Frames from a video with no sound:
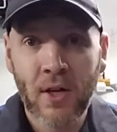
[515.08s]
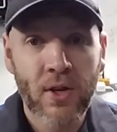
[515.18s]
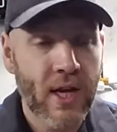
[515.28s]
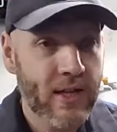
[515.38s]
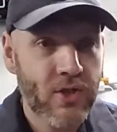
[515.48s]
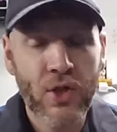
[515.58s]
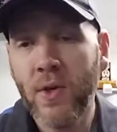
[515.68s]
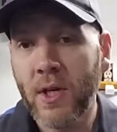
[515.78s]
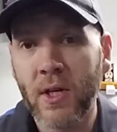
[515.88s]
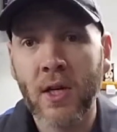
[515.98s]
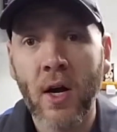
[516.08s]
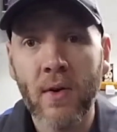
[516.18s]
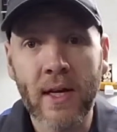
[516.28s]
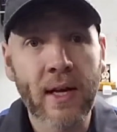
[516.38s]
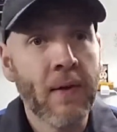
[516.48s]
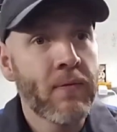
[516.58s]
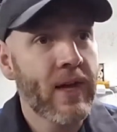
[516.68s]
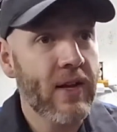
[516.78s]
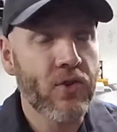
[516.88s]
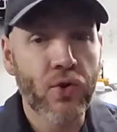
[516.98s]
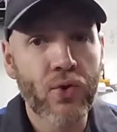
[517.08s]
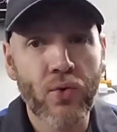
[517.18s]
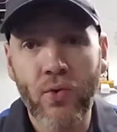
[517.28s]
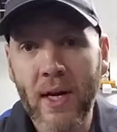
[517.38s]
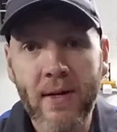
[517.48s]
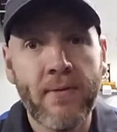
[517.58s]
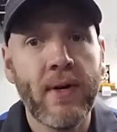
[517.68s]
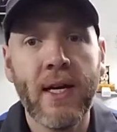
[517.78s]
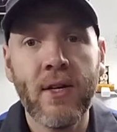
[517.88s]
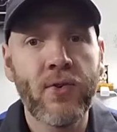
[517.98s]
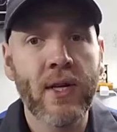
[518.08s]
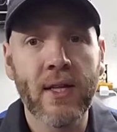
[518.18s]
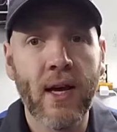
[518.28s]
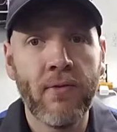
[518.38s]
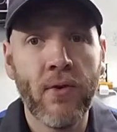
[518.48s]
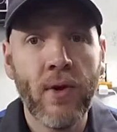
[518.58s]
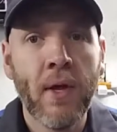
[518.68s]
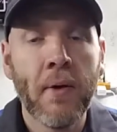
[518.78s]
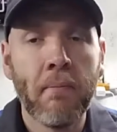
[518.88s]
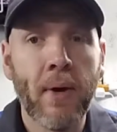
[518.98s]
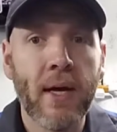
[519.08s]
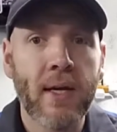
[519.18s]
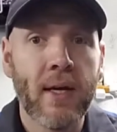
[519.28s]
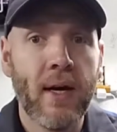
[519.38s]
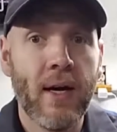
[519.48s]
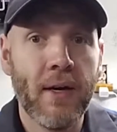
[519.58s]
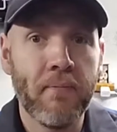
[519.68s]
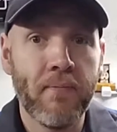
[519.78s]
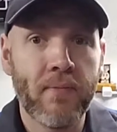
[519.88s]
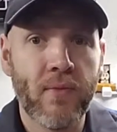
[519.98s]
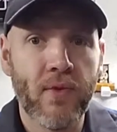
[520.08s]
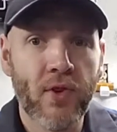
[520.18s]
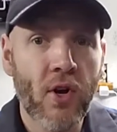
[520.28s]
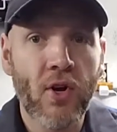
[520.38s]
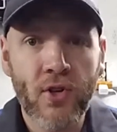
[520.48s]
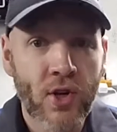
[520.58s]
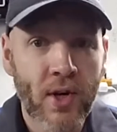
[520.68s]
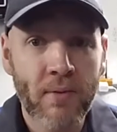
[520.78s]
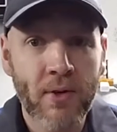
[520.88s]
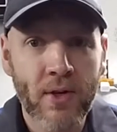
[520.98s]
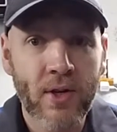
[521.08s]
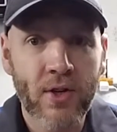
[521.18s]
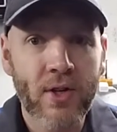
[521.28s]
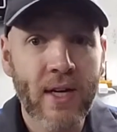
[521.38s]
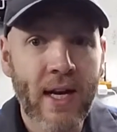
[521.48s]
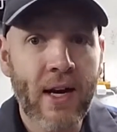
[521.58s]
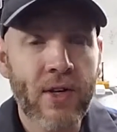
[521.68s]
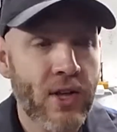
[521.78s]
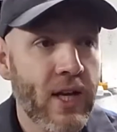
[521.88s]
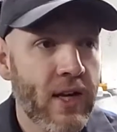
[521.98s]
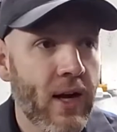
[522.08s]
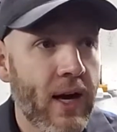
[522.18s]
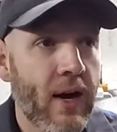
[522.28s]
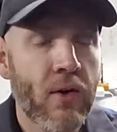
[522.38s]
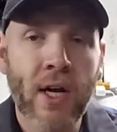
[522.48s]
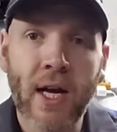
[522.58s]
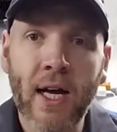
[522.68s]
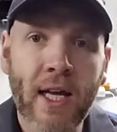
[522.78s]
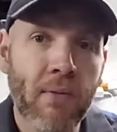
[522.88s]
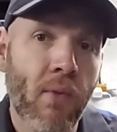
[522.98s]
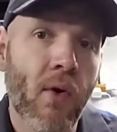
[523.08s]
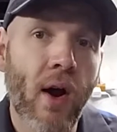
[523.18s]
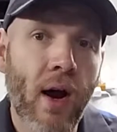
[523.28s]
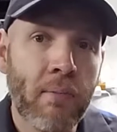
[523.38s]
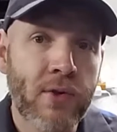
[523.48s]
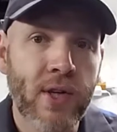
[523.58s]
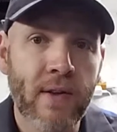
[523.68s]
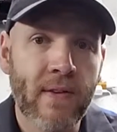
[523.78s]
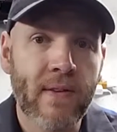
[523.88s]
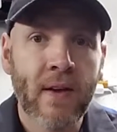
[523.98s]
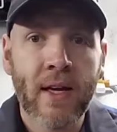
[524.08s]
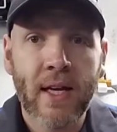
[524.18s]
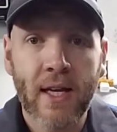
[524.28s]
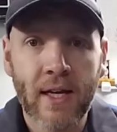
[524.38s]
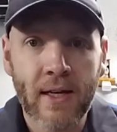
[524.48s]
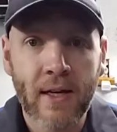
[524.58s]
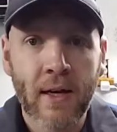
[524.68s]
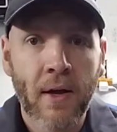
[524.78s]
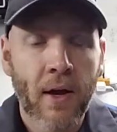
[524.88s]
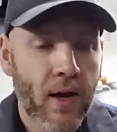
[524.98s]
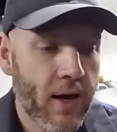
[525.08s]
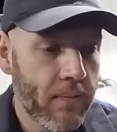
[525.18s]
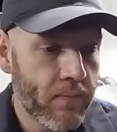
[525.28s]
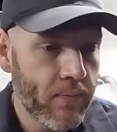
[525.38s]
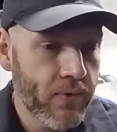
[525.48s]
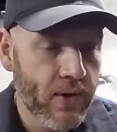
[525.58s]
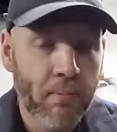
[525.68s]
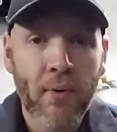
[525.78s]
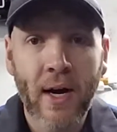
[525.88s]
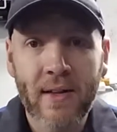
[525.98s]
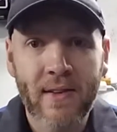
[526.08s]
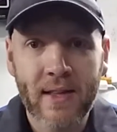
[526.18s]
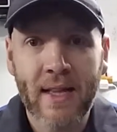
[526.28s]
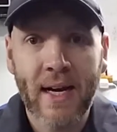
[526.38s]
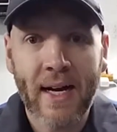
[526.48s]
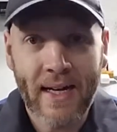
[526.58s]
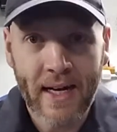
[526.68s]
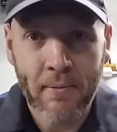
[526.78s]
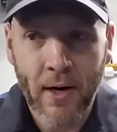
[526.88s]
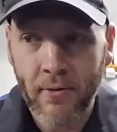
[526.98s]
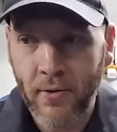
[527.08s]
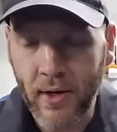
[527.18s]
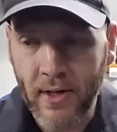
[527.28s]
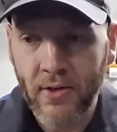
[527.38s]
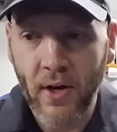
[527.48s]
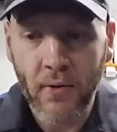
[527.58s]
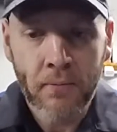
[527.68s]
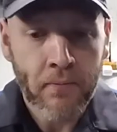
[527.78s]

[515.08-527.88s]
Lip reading: like 2-year coating, that's great for entry level, but long term you're going to have to think, how can I get more options in the pricing that I am offering? So